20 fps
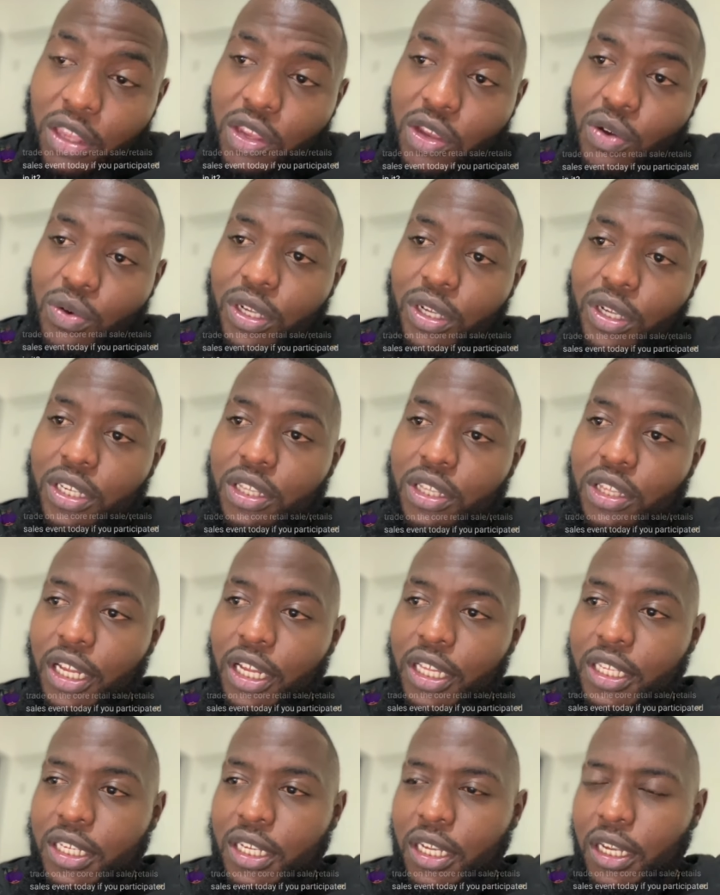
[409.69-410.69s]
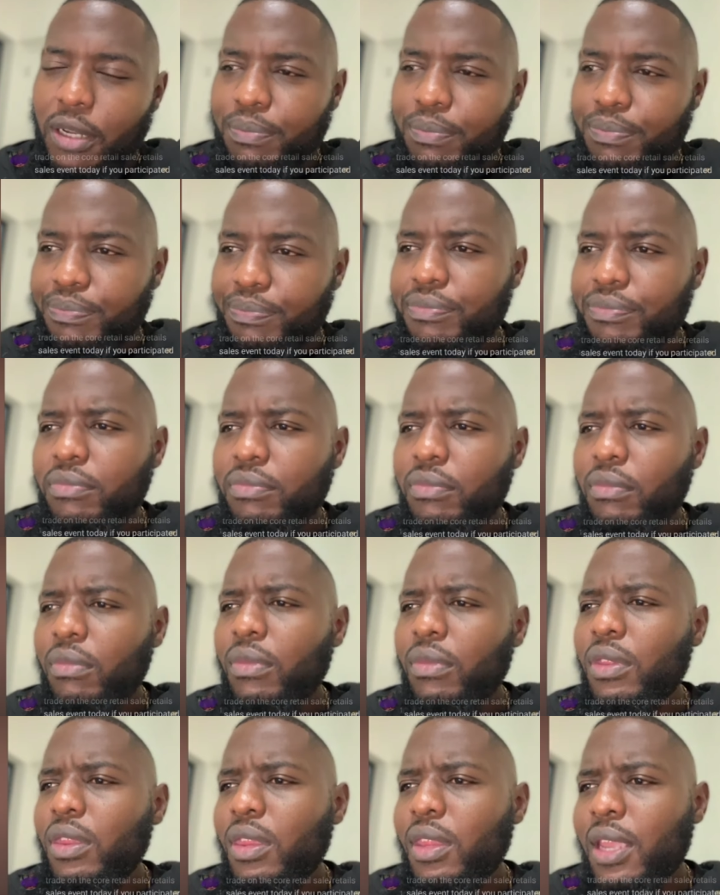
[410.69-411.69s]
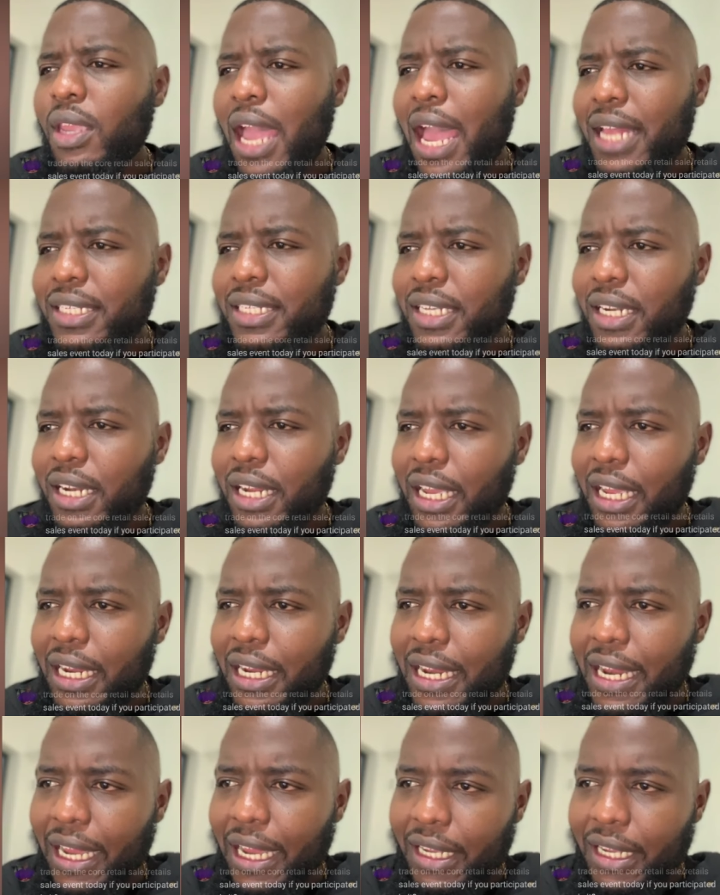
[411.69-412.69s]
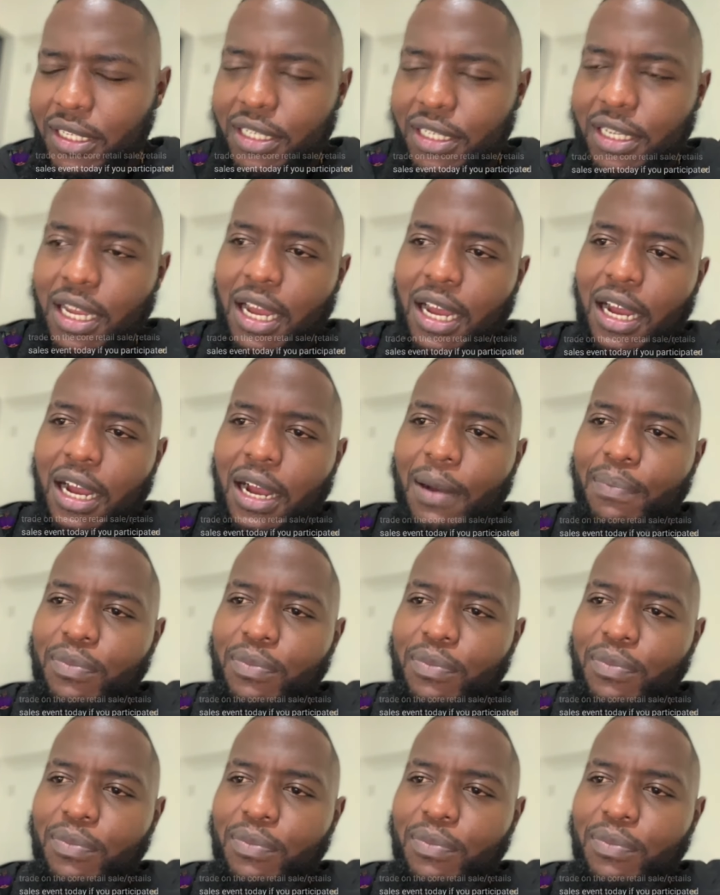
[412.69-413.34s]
US 30 as an index,